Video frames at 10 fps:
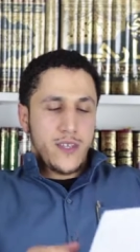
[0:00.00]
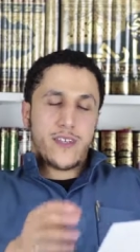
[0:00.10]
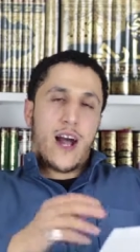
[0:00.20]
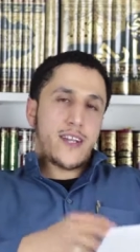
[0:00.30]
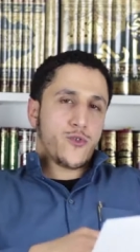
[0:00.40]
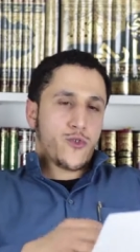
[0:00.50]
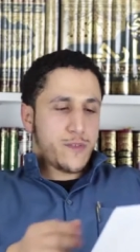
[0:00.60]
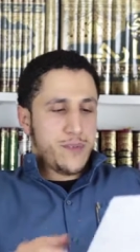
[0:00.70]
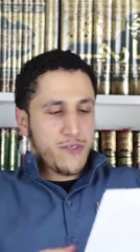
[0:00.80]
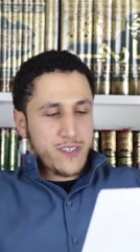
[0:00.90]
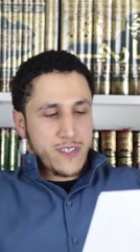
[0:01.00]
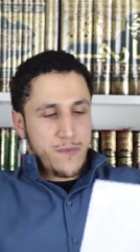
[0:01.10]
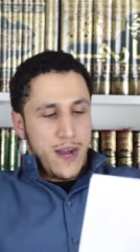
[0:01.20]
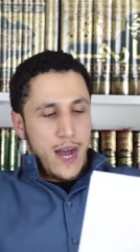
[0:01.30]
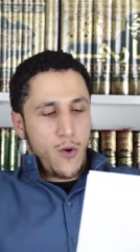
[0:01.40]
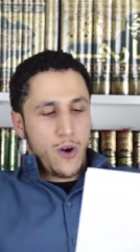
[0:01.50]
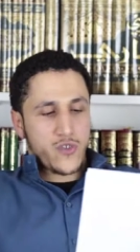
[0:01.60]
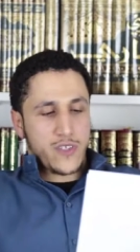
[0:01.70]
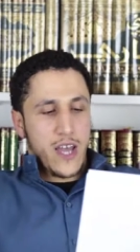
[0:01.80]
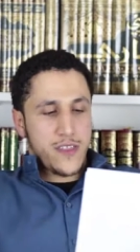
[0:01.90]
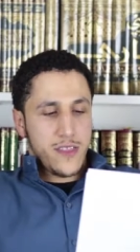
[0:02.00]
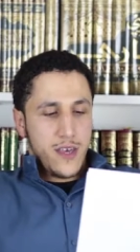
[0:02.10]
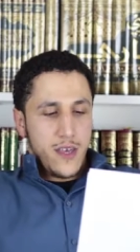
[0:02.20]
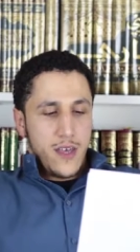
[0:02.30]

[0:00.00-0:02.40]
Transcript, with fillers: this article has been written by our Ustad